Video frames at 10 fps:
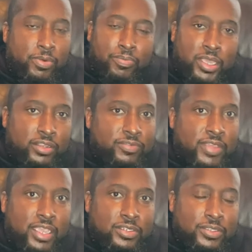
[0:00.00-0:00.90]

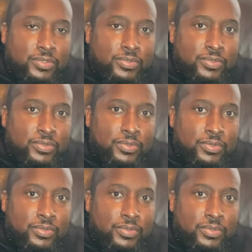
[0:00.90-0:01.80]
Repetitive action.
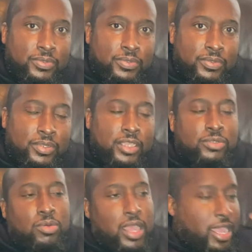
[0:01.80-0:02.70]

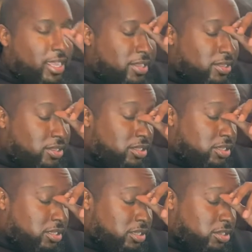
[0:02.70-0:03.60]
That's why
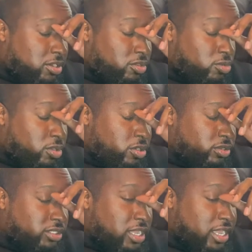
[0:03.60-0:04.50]
you know, the
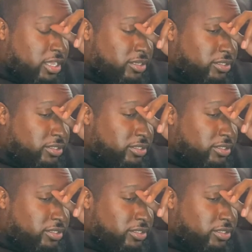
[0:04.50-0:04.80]
word says,